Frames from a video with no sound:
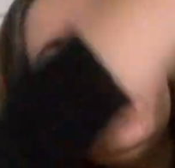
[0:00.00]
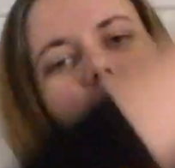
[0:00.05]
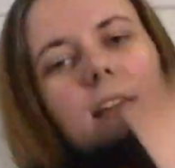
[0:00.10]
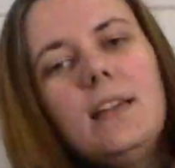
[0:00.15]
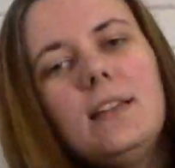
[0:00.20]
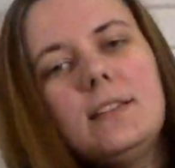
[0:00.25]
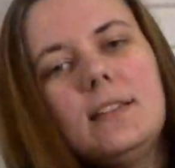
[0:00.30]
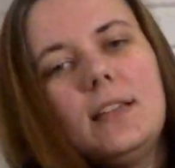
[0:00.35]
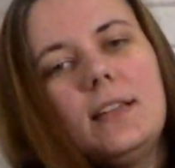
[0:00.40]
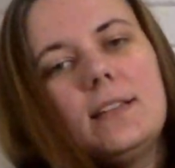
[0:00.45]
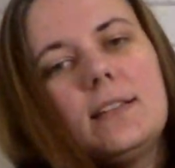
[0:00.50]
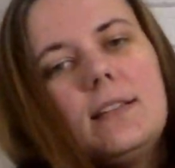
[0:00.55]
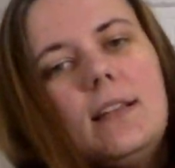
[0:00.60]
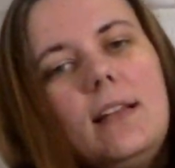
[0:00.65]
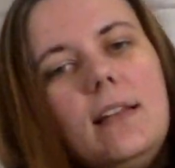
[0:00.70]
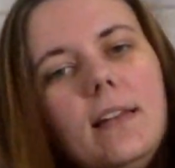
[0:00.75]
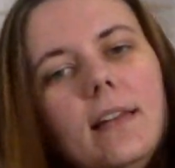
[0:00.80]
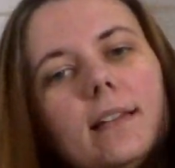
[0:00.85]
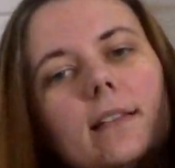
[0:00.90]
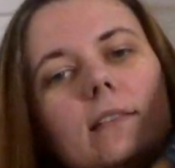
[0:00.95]
it is
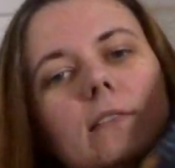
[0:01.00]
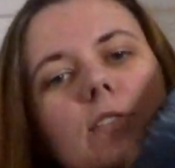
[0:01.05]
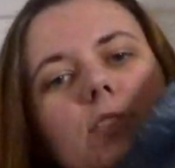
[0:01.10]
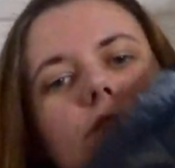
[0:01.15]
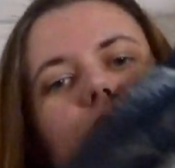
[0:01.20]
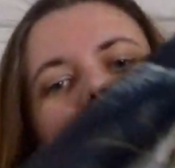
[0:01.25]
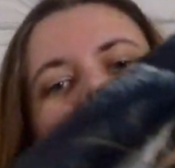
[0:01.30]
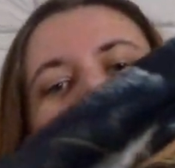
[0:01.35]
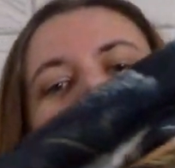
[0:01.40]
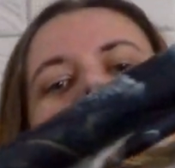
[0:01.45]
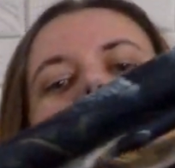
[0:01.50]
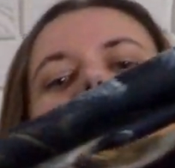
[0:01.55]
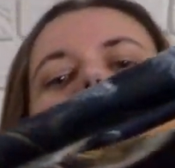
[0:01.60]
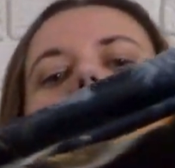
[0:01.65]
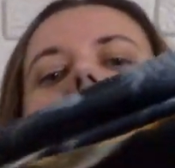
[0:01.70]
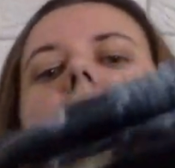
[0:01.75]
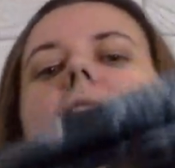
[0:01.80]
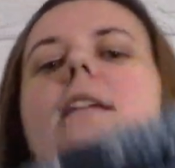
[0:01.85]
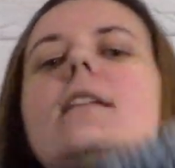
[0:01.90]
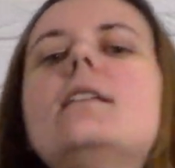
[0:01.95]
a little too
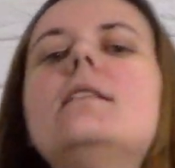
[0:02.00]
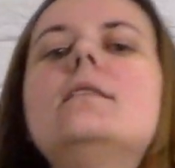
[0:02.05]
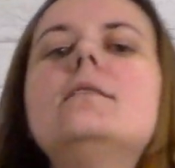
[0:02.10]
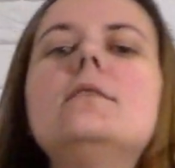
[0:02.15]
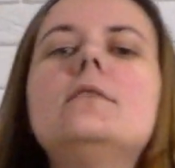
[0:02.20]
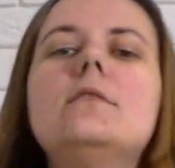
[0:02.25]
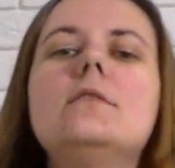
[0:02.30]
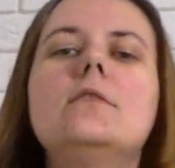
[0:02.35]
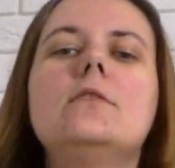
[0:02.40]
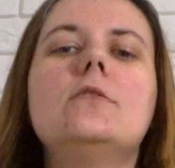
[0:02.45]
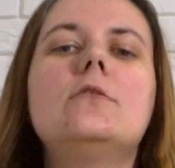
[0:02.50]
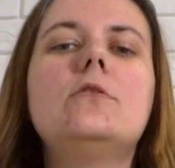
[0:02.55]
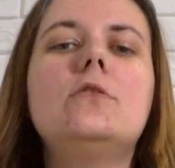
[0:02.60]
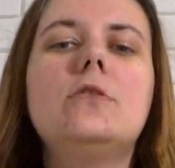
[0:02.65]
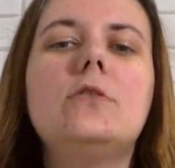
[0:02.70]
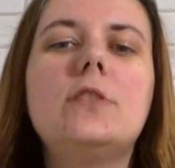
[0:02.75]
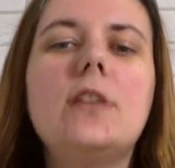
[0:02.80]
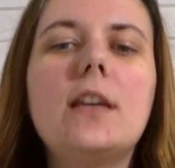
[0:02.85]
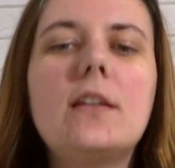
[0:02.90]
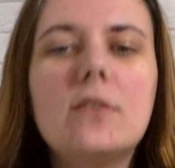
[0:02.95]
big
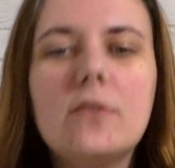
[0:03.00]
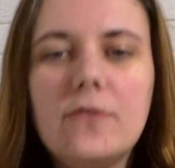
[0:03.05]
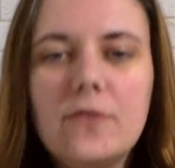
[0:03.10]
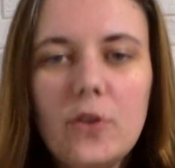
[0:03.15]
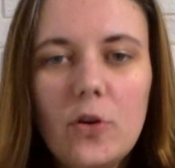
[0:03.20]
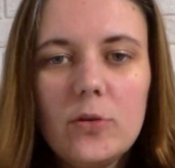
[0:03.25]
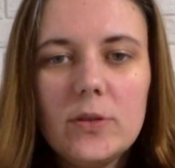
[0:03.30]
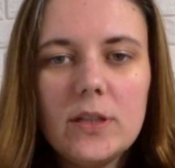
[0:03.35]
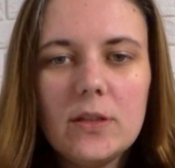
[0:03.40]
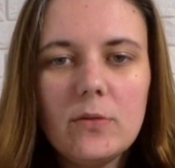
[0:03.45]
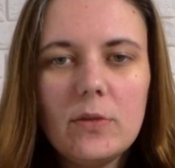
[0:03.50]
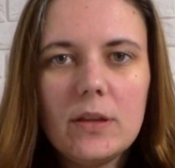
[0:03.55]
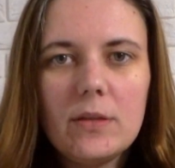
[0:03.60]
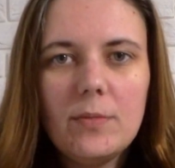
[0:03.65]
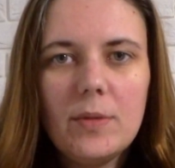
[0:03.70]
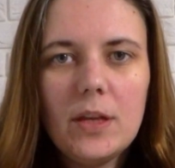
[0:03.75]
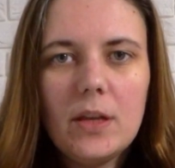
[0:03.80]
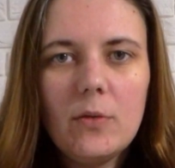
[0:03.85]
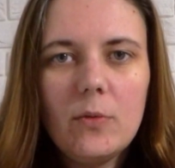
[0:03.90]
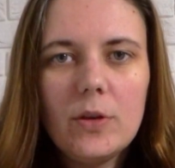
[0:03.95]
to take to Florida with
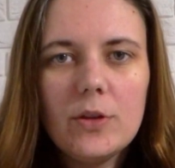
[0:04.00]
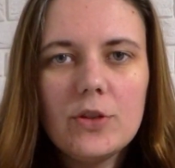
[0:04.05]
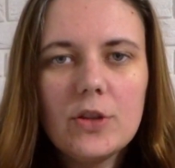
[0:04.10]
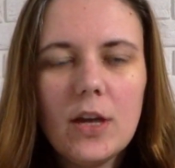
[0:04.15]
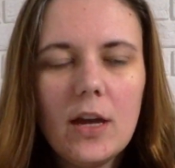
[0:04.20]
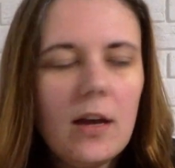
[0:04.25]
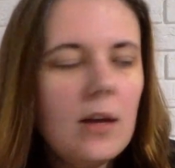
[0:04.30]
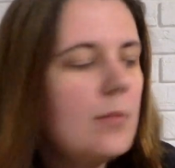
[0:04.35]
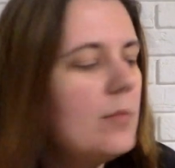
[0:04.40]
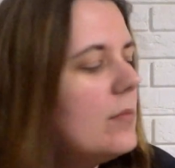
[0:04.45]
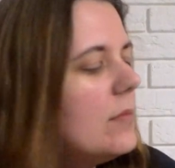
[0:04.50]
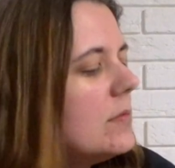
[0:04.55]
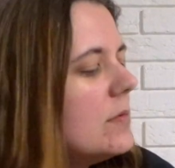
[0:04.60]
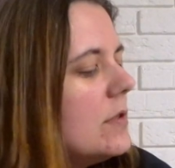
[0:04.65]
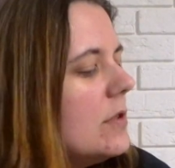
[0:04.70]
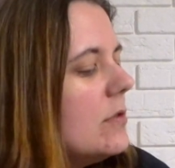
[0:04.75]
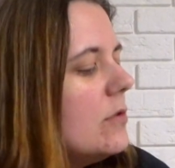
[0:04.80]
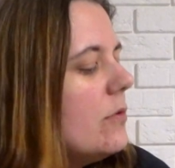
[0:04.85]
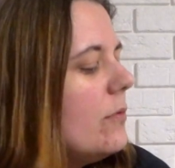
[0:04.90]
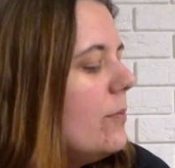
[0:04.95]
me, which I'm
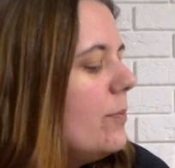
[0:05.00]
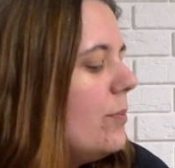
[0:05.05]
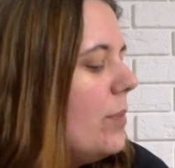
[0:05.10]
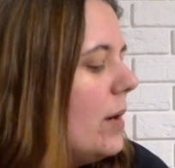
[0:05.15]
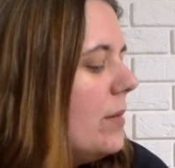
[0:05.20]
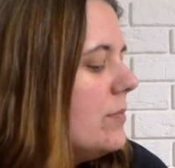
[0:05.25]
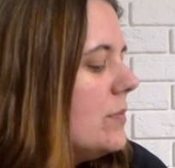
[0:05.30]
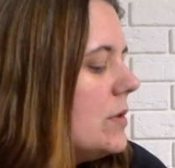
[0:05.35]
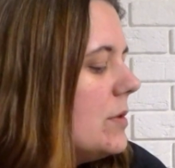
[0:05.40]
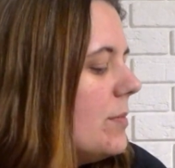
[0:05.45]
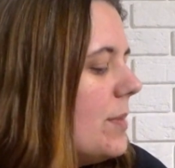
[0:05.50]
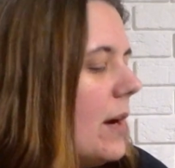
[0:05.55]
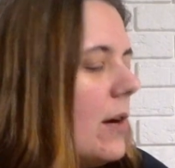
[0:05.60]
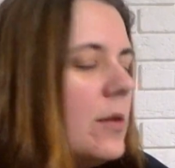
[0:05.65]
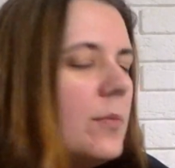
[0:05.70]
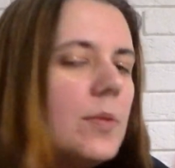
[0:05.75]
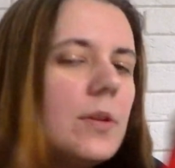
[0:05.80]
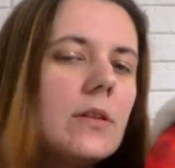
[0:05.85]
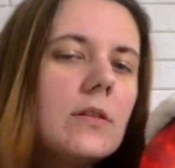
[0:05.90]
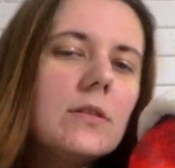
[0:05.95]
sort of bummed
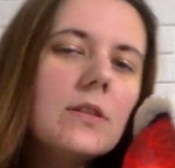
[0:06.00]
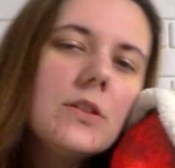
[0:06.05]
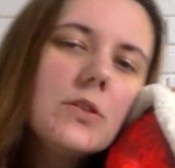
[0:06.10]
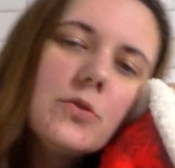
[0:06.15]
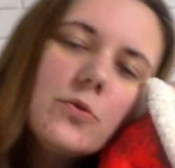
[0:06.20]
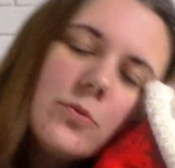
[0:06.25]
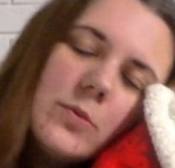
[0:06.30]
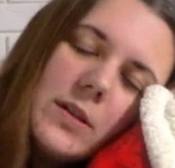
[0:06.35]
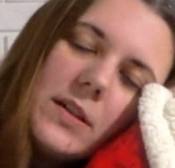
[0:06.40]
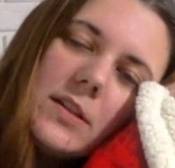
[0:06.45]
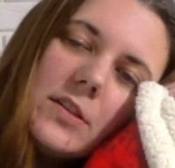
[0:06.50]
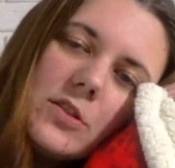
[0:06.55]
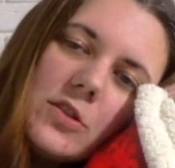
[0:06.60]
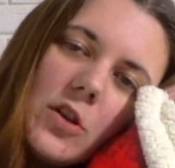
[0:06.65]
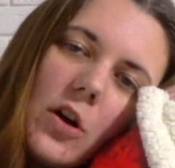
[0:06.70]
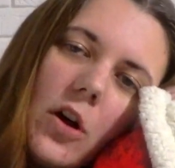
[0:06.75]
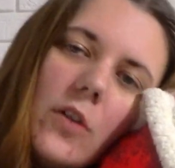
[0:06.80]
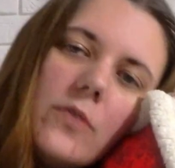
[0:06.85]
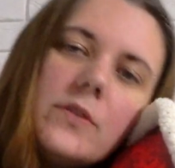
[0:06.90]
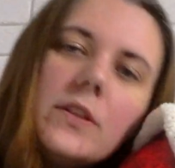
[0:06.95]
about because it's really
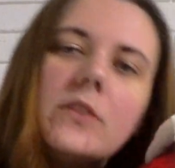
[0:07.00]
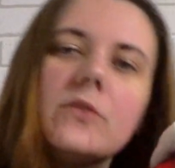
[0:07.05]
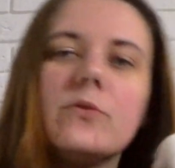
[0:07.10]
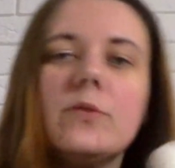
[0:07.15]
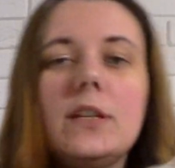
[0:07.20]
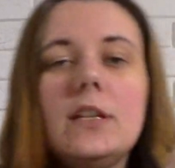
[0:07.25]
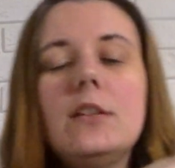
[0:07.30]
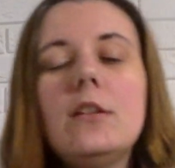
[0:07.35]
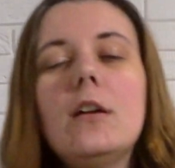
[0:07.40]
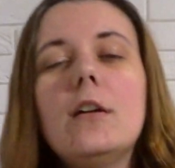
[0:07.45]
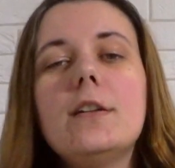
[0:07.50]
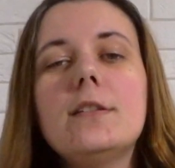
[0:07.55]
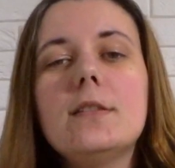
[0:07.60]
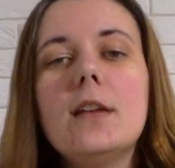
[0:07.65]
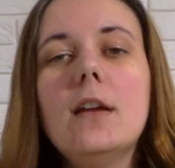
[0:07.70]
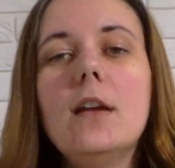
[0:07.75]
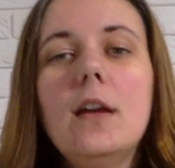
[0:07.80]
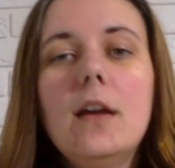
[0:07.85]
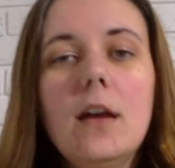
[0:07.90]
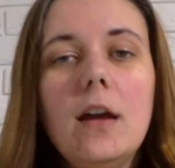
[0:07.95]
soft and really nice,
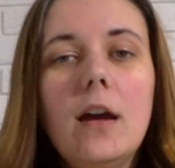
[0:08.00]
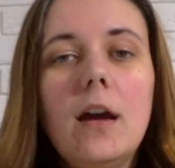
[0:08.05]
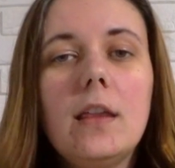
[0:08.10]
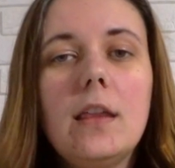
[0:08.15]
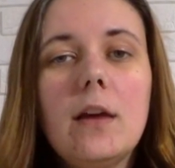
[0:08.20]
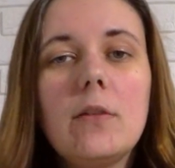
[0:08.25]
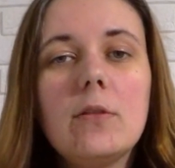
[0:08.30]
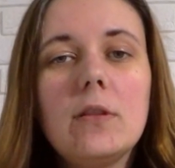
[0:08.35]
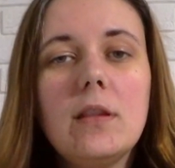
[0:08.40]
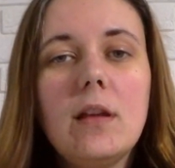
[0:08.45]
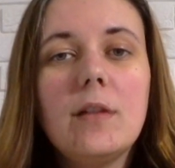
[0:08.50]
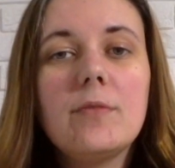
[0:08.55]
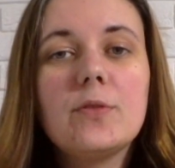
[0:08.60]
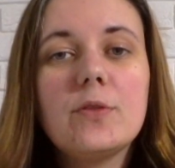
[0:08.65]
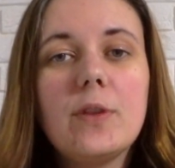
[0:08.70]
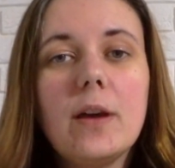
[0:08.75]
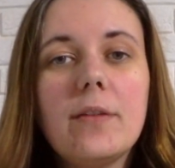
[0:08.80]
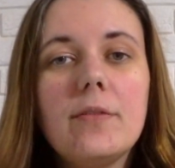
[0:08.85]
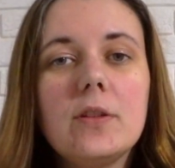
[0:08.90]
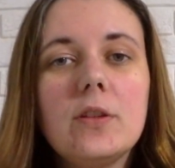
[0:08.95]
and I would love
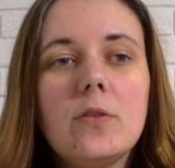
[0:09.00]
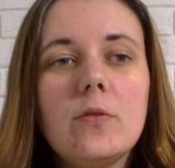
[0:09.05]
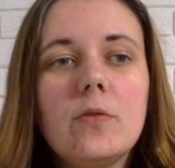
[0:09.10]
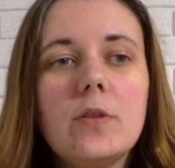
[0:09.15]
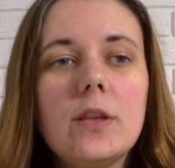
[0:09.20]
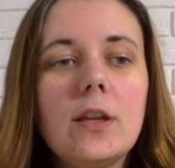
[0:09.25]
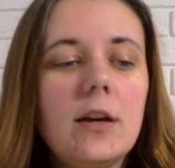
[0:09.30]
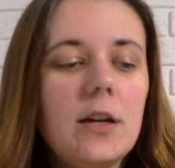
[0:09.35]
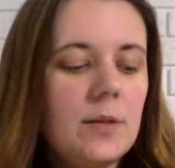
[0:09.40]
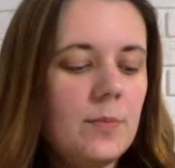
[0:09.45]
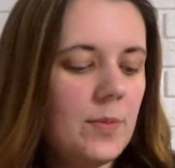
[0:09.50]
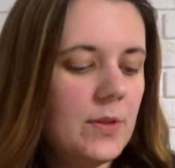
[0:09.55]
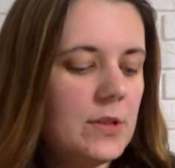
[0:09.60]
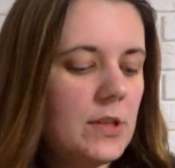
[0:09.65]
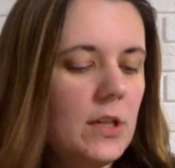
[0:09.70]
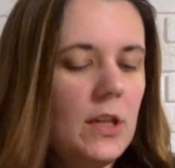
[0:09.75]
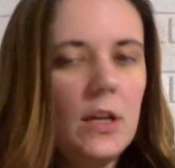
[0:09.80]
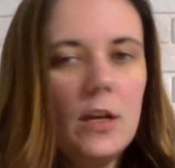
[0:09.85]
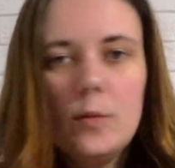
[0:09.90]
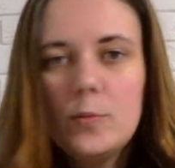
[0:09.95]
to have it overnight,
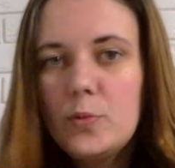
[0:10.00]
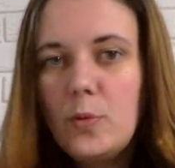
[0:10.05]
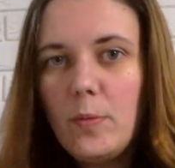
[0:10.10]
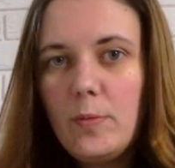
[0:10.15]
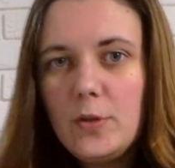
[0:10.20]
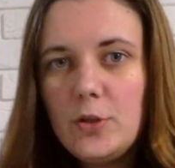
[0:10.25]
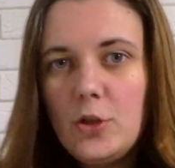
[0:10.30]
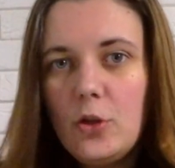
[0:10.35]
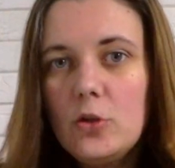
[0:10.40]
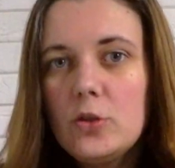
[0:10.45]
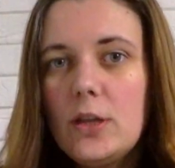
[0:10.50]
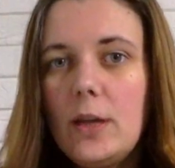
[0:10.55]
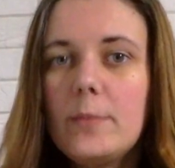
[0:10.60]
but probably not.